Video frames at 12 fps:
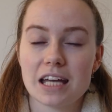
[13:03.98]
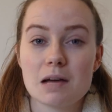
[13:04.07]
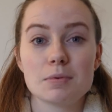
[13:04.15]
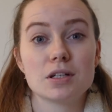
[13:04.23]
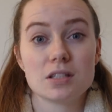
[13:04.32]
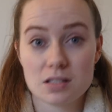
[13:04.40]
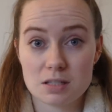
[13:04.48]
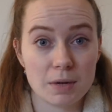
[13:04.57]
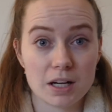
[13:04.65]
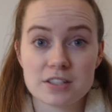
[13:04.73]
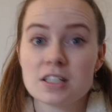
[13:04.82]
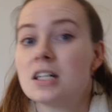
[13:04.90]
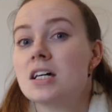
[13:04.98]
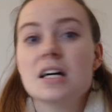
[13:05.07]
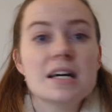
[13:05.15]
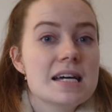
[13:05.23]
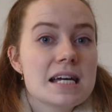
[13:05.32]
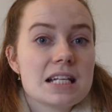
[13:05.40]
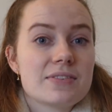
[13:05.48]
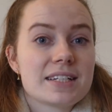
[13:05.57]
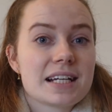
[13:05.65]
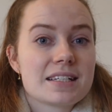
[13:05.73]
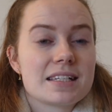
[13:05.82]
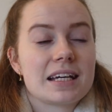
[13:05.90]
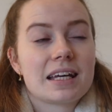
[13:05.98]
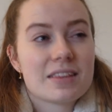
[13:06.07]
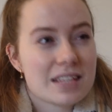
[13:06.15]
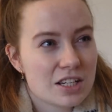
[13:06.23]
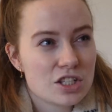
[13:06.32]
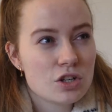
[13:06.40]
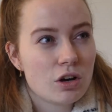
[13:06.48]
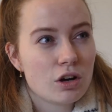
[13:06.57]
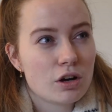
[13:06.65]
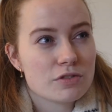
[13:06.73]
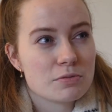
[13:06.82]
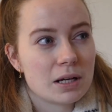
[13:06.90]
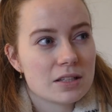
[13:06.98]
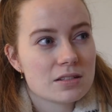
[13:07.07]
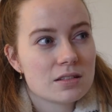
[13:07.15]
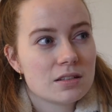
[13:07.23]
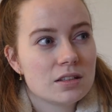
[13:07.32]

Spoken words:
Hibbert, smut. It's fantastic. There's actually not a lot of smut.